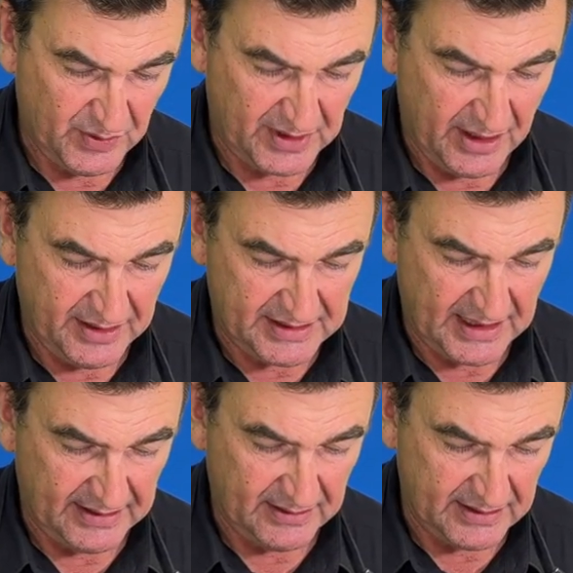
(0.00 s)
going to
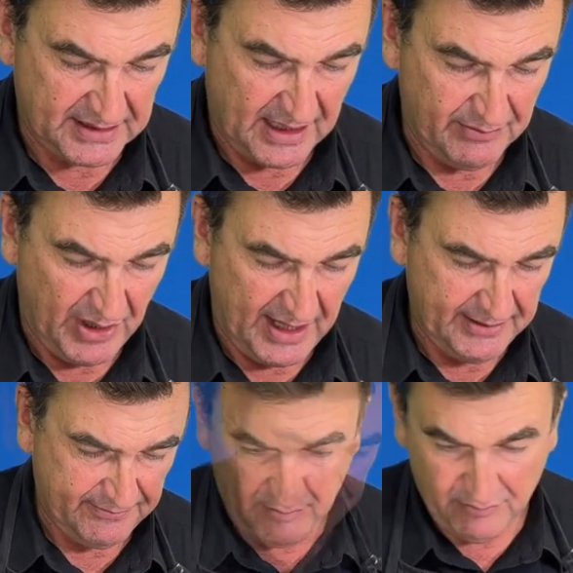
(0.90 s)
take the same paint,
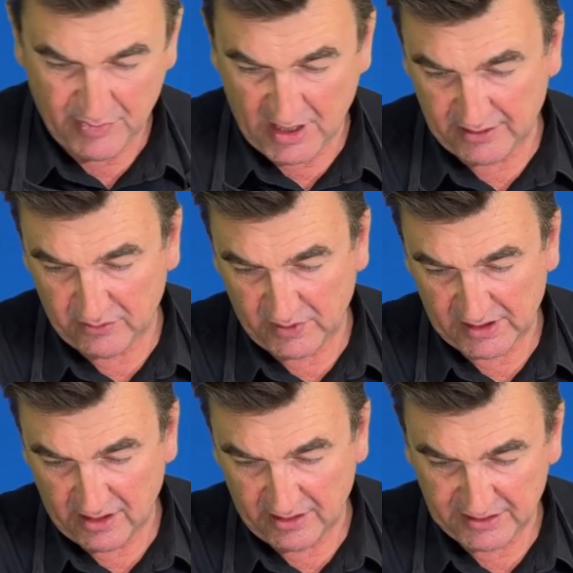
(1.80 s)
but we're
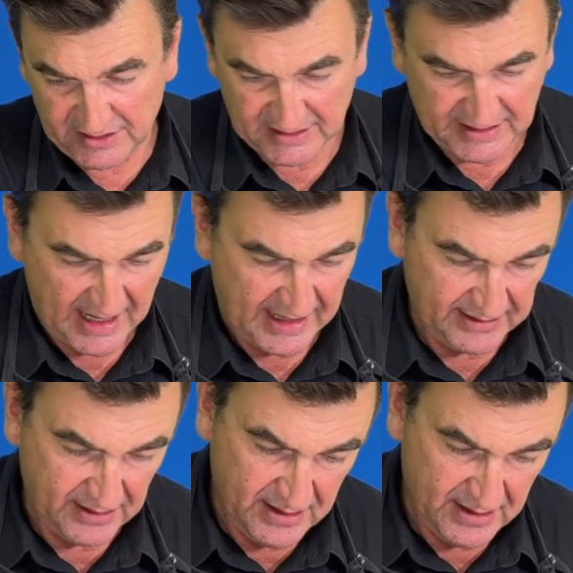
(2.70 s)
going to just add